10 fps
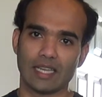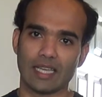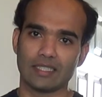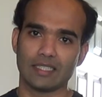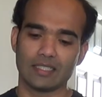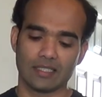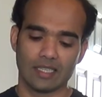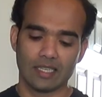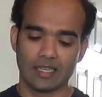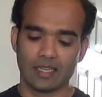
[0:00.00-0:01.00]
like this.
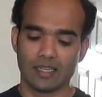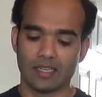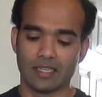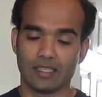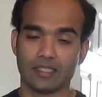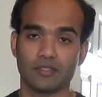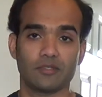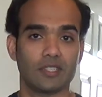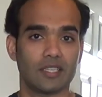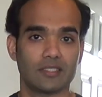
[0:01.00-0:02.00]
And if
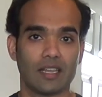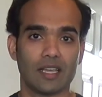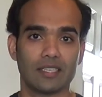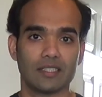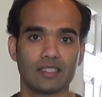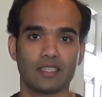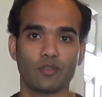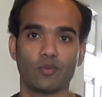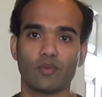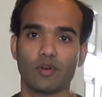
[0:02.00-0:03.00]
you guys like it
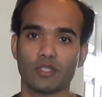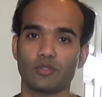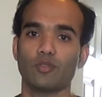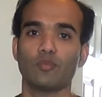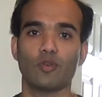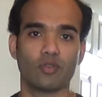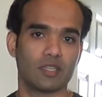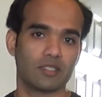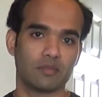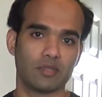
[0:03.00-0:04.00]
and want to know more
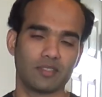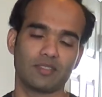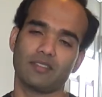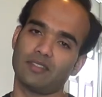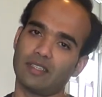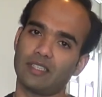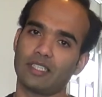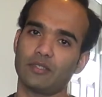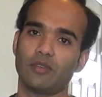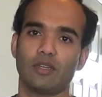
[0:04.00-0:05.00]
recipes, I
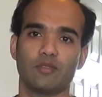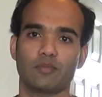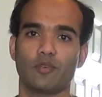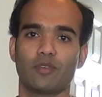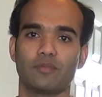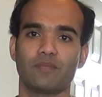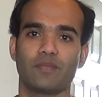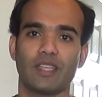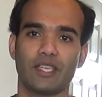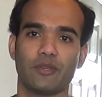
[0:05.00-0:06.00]
can do always more.
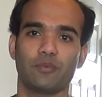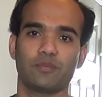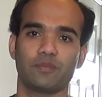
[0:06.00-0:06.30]
Thank you.